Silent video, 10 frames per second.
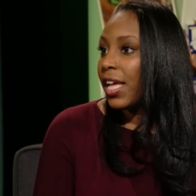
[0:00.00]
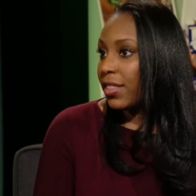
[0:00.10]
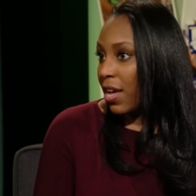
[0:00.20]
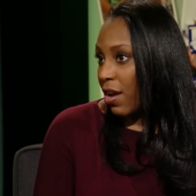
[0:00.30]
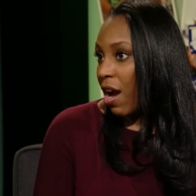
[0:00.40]

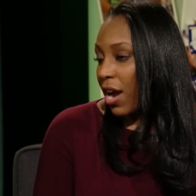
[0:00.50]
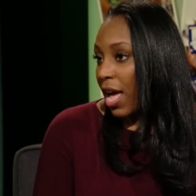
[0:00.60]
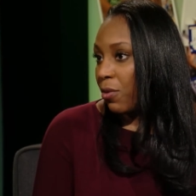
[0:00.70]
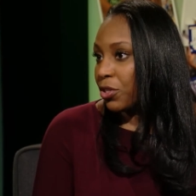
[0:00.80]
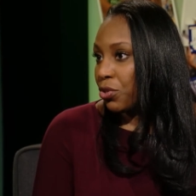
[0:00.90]
the, our,
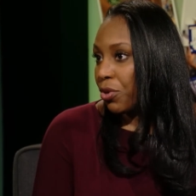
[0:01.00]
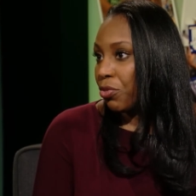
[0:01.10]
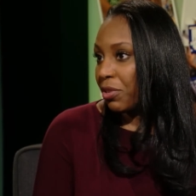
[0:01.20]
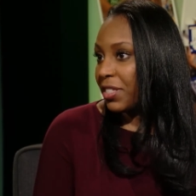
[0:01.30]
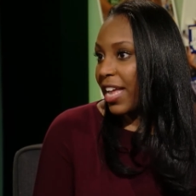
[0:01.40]
our
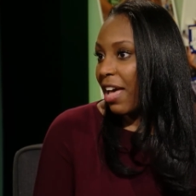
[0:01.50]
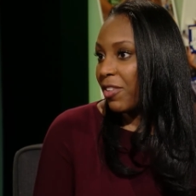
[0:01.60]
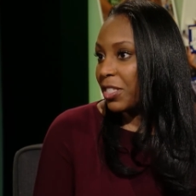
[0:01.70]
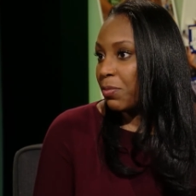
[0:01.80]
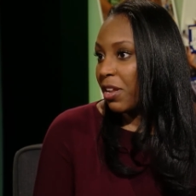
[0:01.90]
203 staff
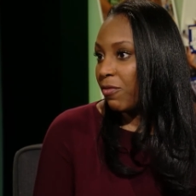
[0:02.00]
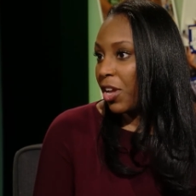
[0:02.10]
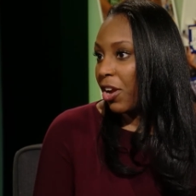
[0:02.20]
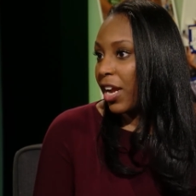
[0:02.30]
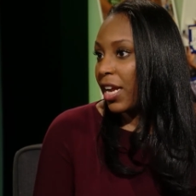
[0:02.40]
has been
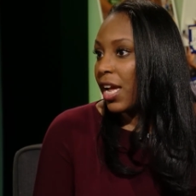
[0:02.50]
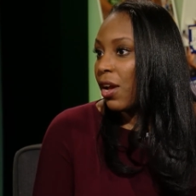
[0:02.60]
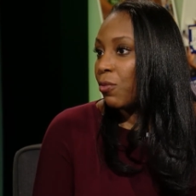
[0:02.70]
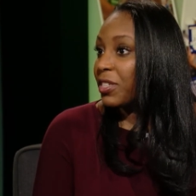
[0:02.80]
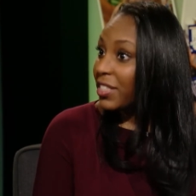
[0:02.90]
very
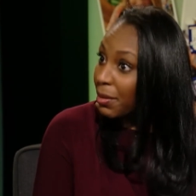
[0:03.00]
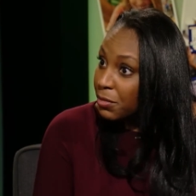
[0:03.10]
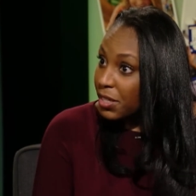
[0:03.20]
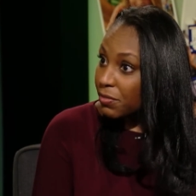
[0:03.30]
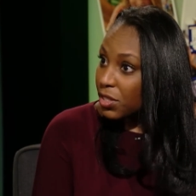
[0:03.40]

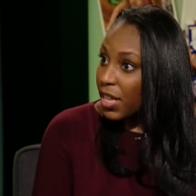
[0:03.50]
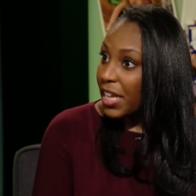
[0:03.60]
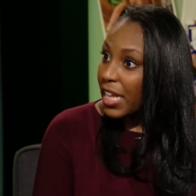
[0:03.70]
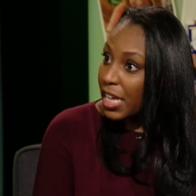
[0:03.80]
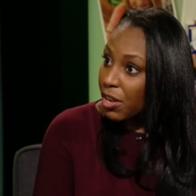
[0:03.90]
receptive to
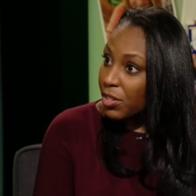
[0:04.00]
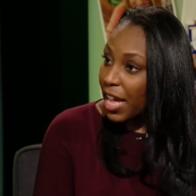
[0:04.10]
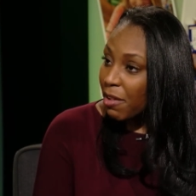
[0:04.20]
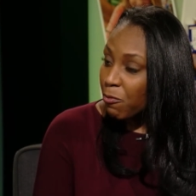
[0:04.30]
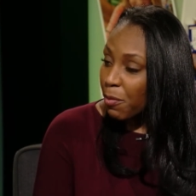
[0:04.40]
like hear
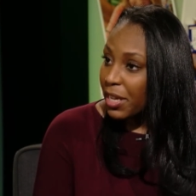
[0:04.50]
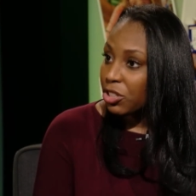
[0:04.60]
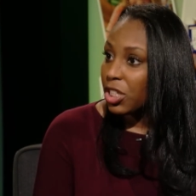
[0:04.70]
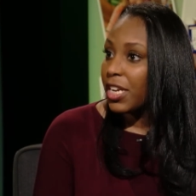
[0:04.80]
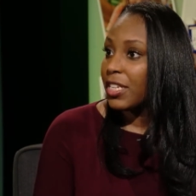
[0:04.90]
that
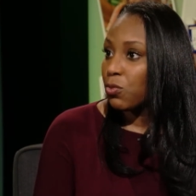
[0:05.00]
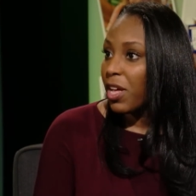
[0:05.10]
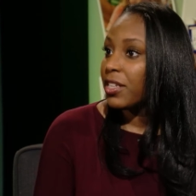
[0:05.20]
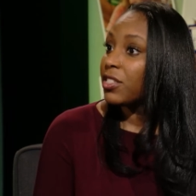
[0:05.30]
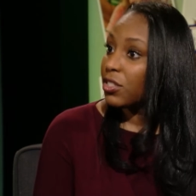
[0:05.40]
information as
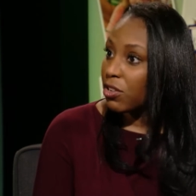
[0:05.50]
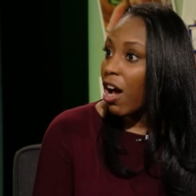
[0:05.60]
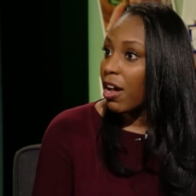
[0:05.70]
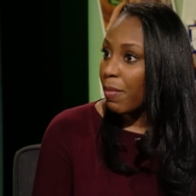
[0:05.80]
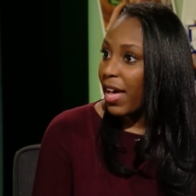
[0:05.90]
well as to
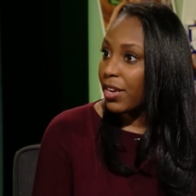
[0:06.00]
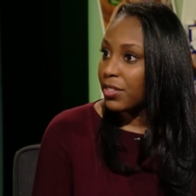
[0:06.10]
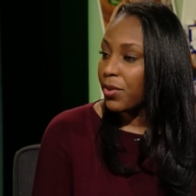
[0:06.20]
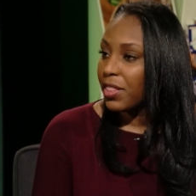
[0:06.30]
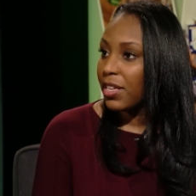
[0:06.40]
talk about
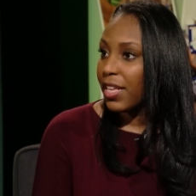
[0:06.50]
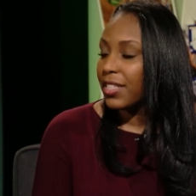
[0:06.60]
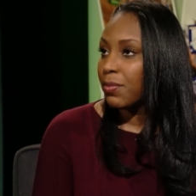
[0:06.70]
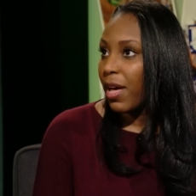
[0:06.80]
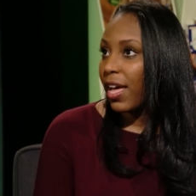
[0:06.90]
it. So I think
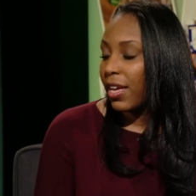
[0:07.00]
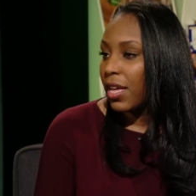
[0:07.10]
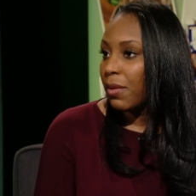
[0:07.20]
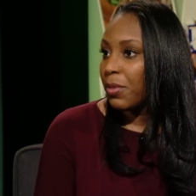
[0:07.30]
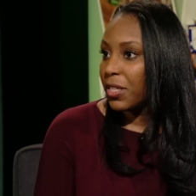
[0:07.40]
that's my
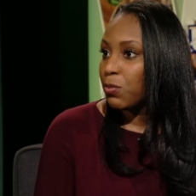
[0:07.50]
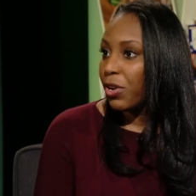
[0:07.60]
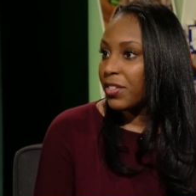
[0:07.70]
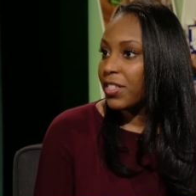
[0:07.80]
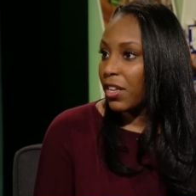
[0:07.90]
biggest
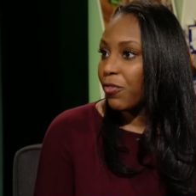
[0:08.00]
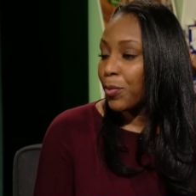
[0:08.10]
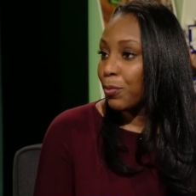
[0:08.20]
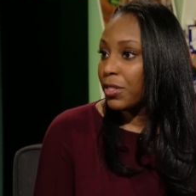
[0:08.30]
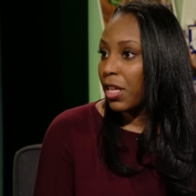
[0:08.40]
point of
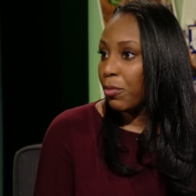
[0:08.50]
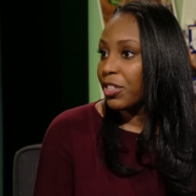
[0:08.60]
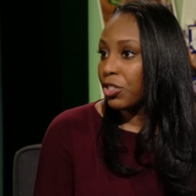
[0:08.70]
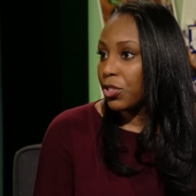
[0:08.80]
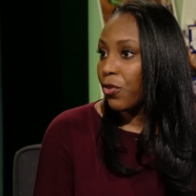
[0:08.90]

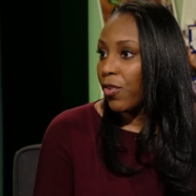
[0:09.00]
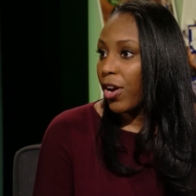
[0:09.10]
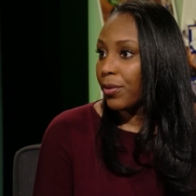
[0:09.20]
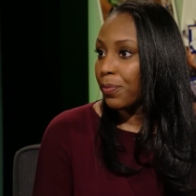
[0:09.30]
celebration so far.